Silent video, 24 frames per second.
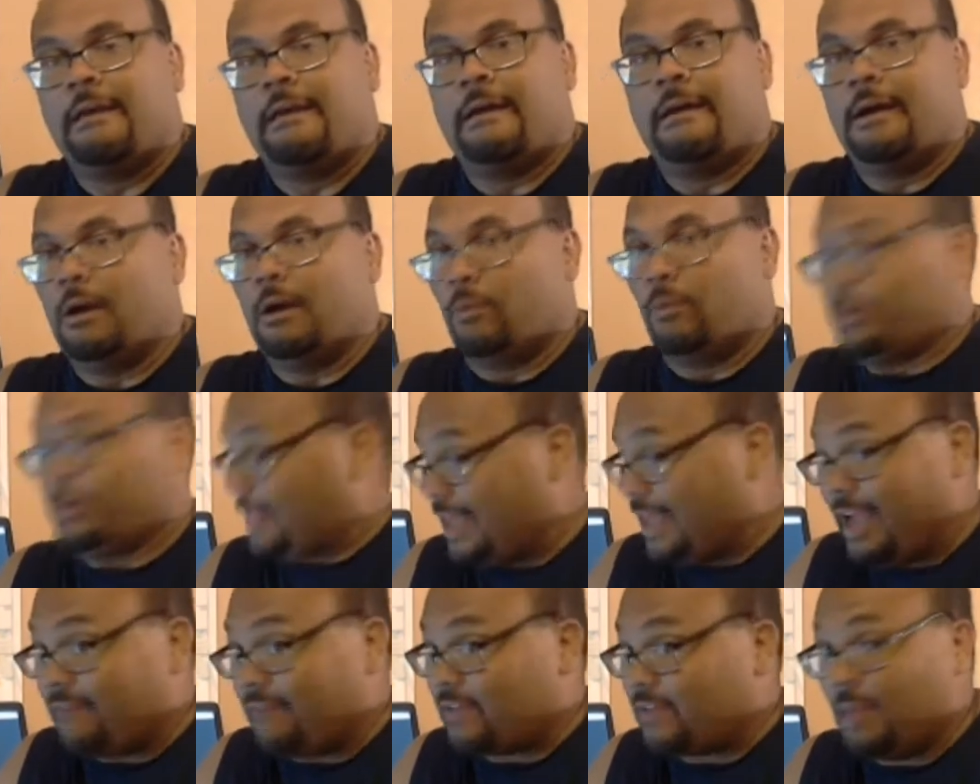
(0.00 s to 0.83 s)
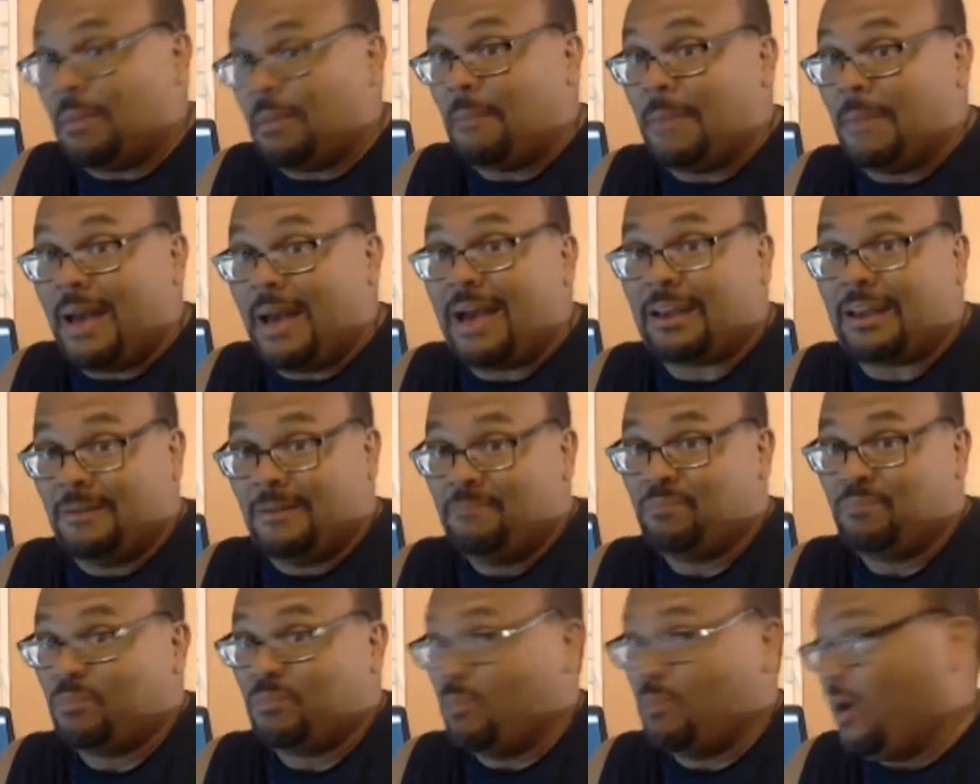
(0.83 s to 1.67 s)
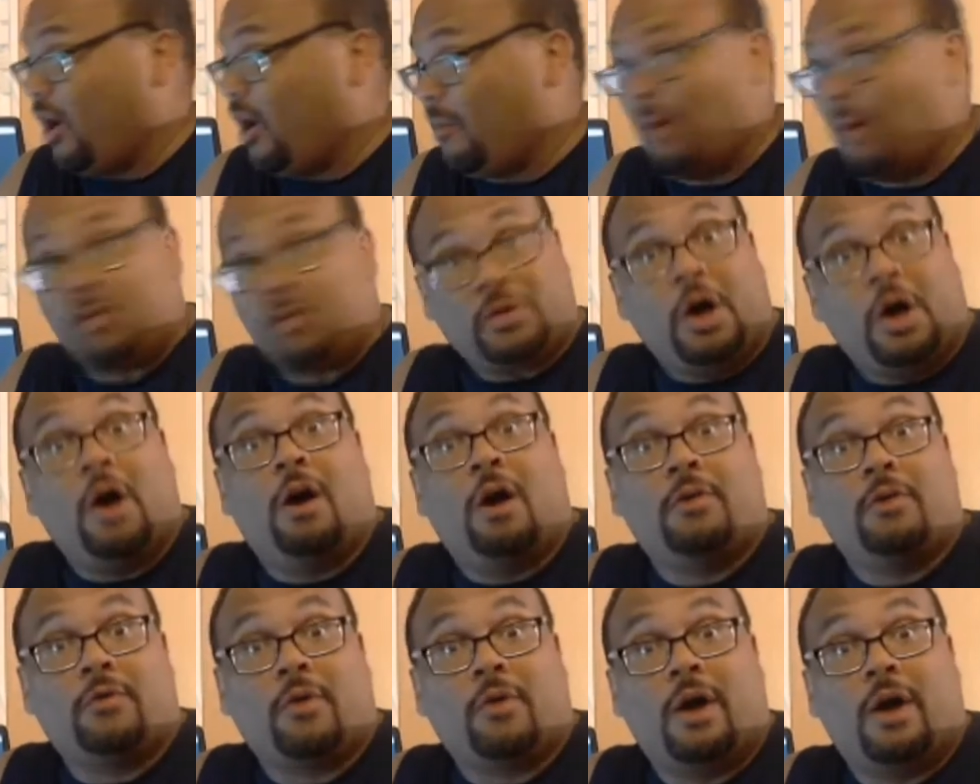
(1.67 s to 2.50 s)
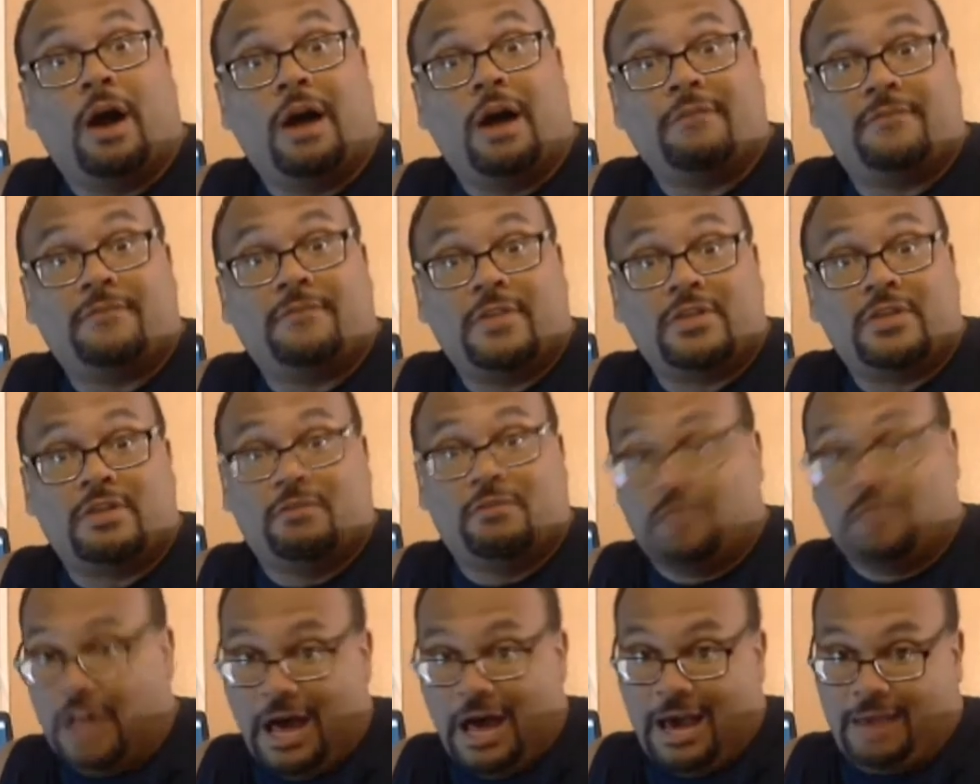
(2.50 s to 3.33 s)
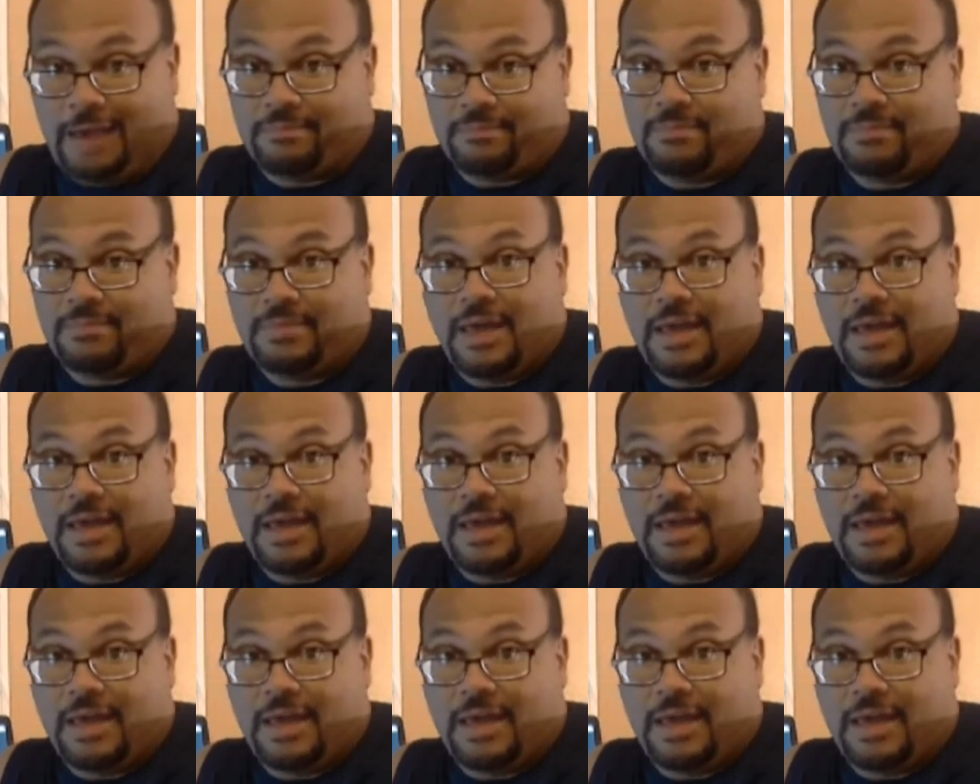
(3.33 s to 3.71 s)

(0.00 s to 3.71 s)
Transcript: What they have coming back? Almost all their offensive line.